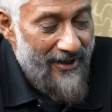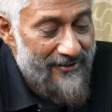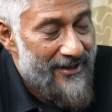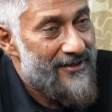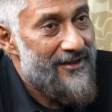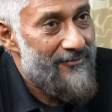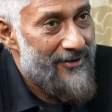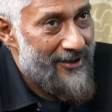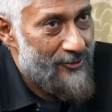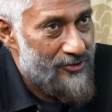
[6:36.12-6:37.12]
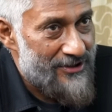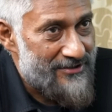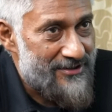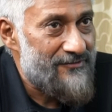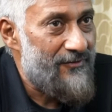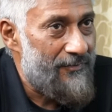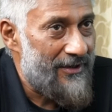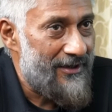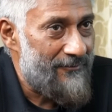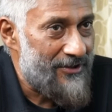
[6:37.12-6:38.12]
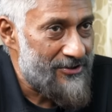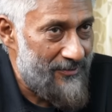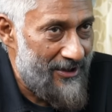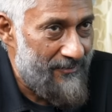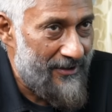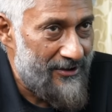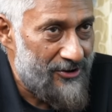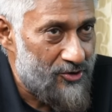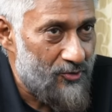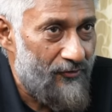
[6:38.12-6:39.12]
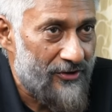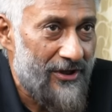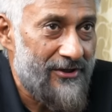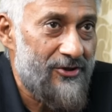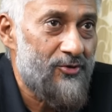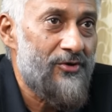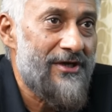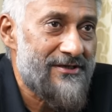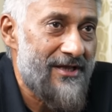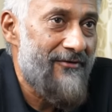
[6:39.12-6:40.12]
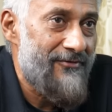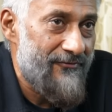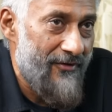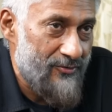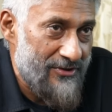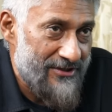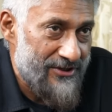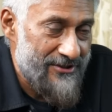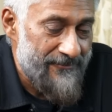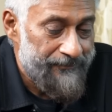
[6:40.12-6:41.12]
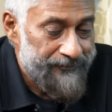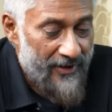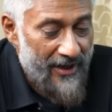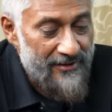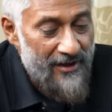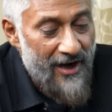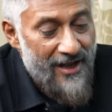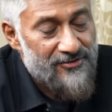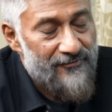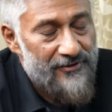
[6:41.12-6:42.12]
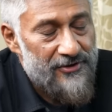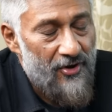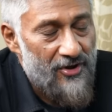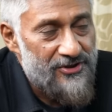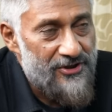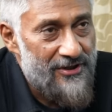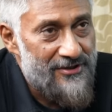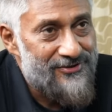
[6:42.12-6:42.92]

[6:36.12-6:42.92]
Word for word: And then came right to justice. We picked up Kashmiri Pandit issue for 32 years. They haven't found justice. And the last of the trilogy is